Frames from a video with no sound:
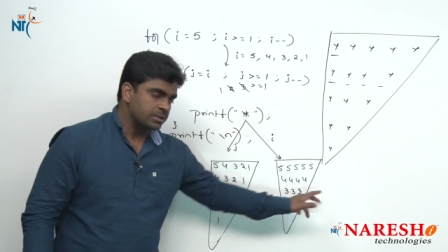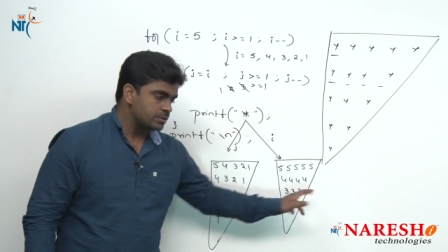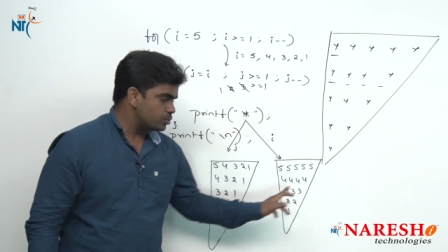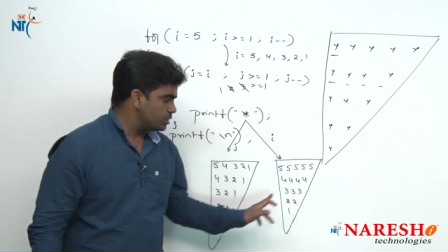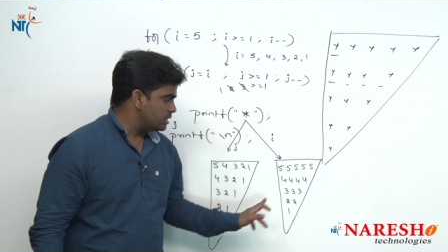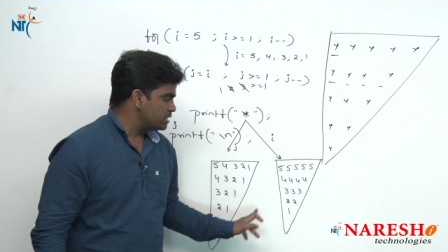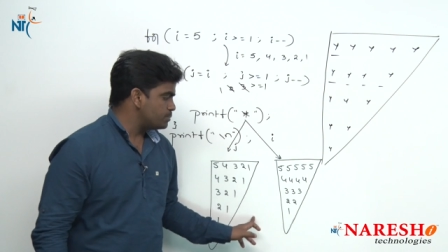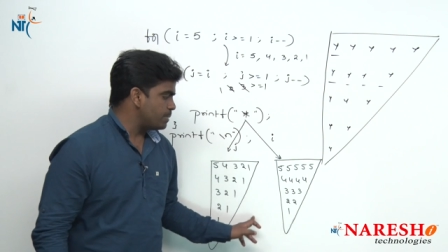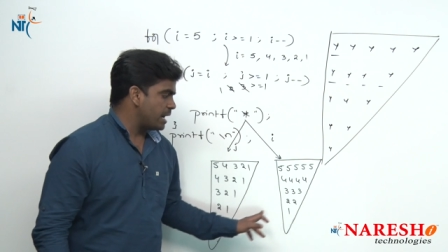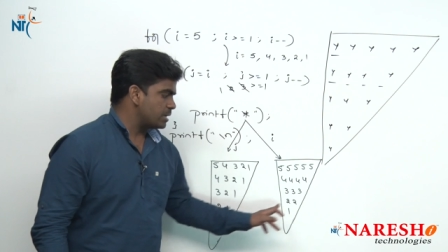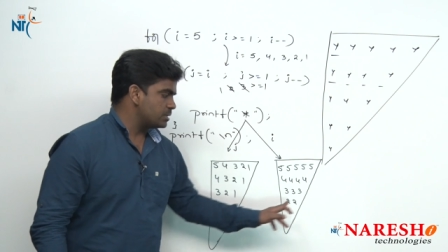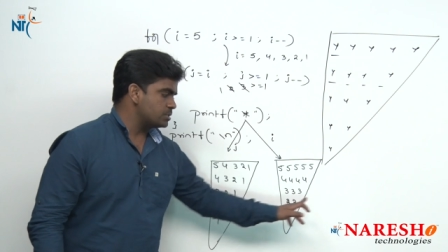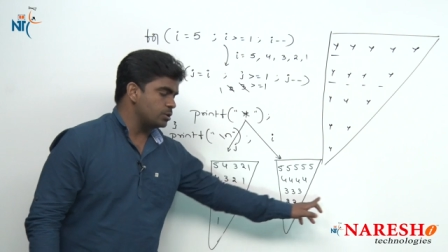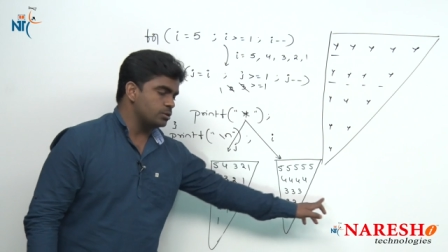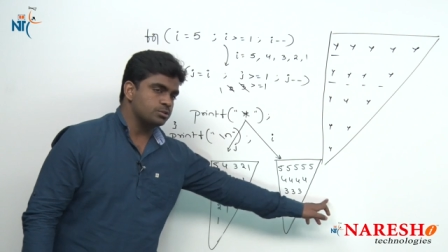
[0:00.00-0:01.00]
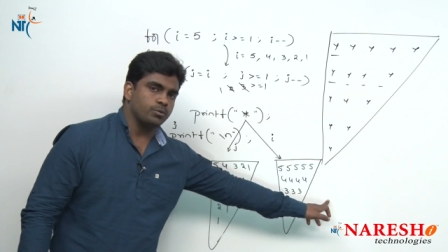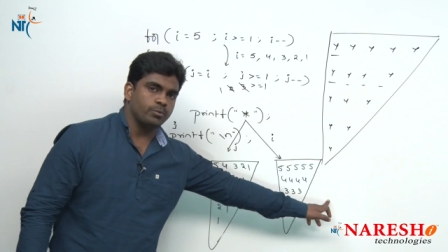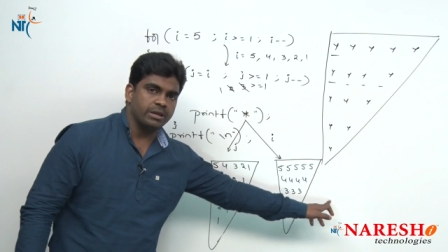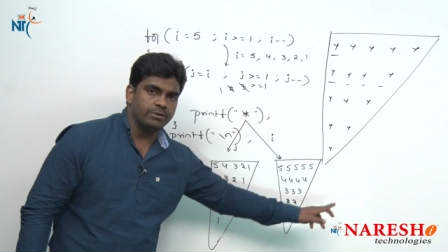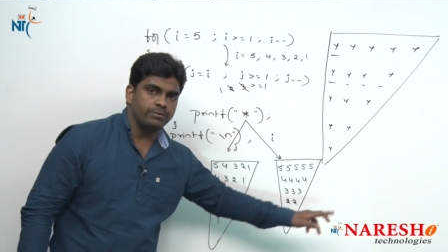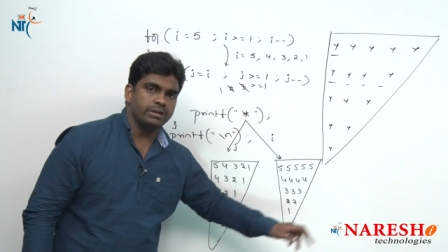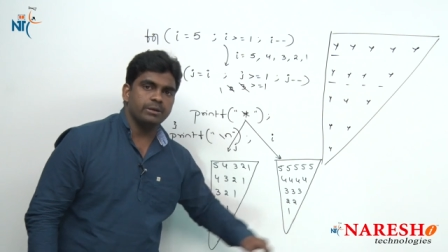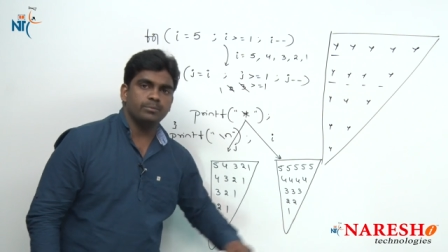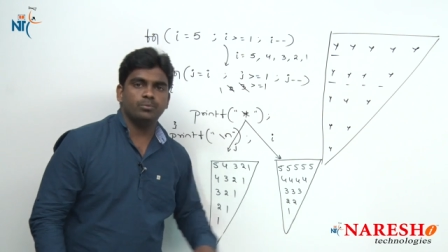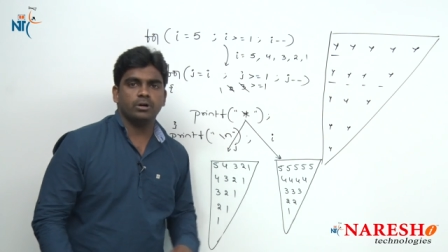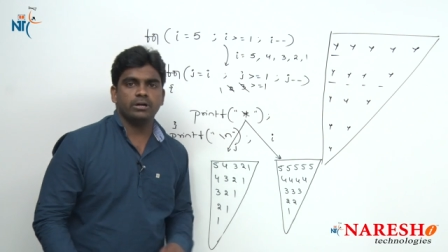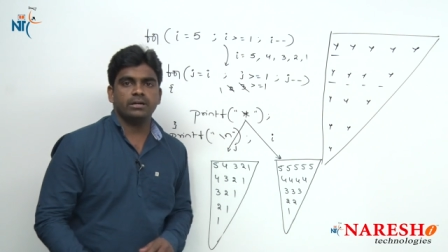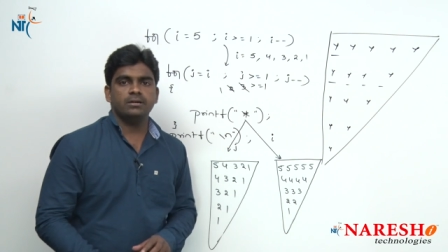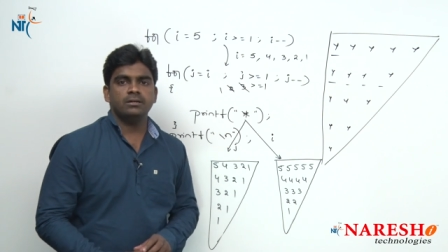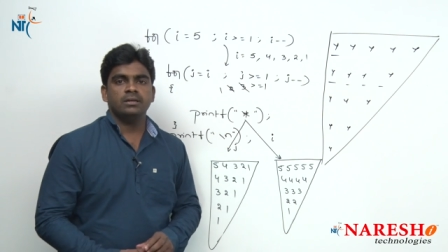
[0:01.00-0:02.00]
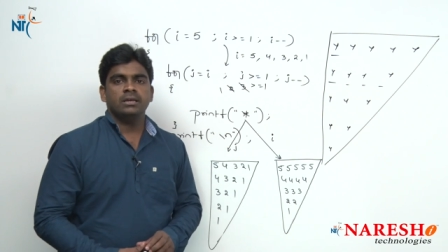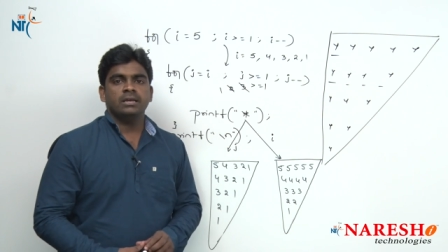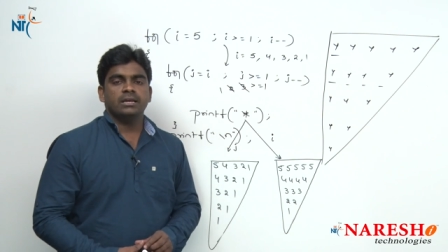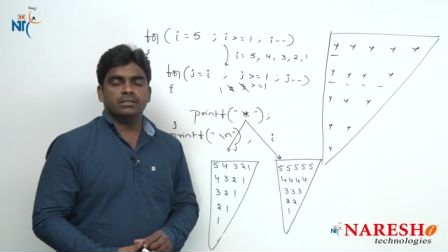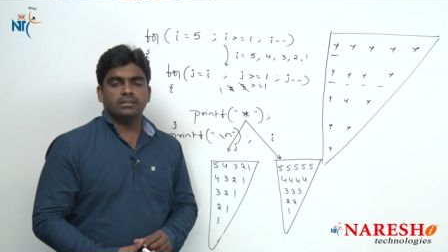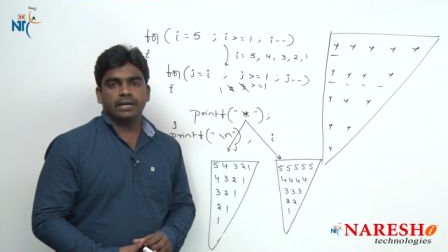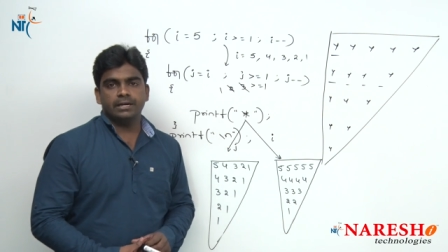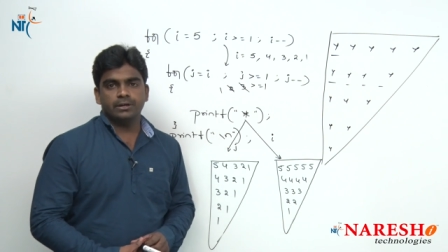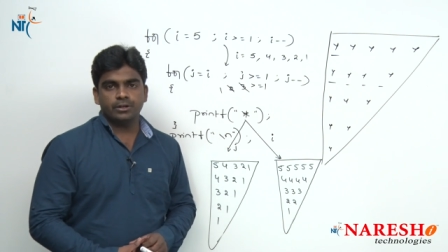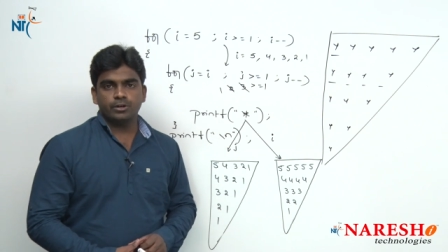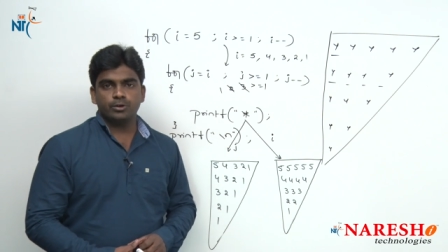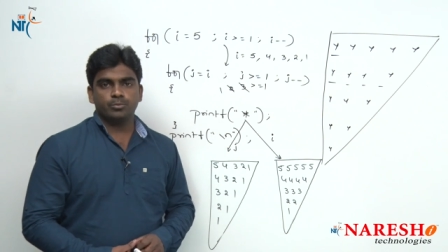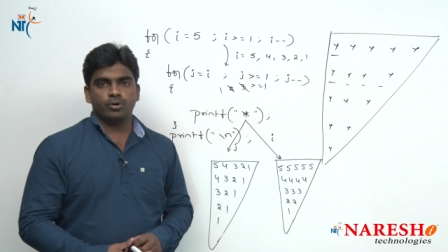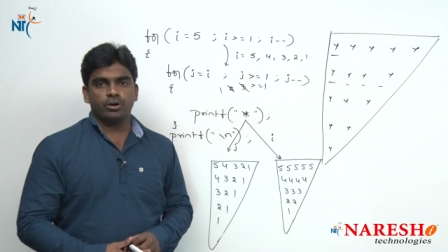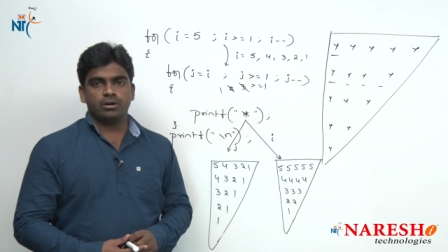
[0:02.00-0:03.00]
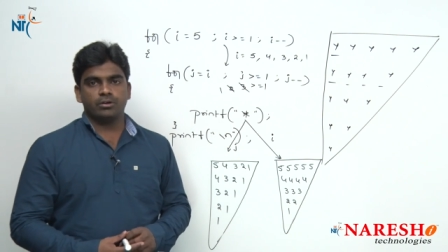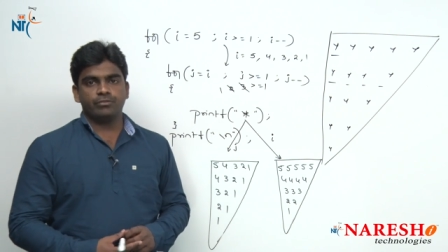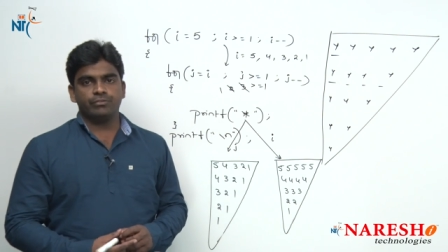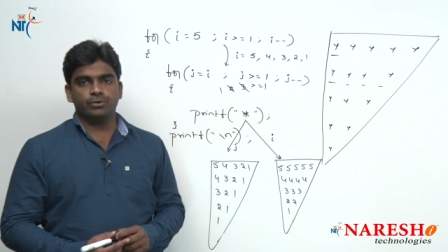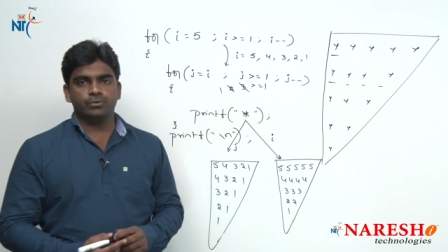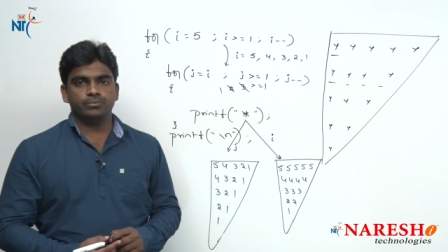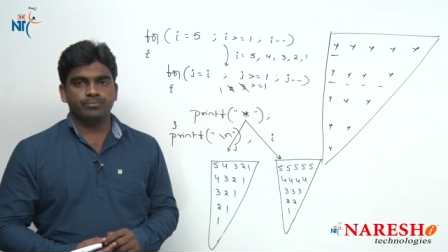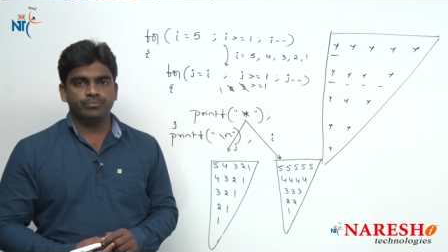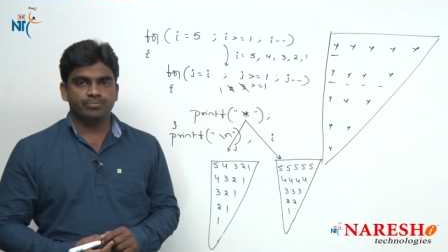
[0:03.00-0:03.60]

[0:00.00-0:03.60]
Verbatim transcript: So, these patterns also very important in the interview point of view.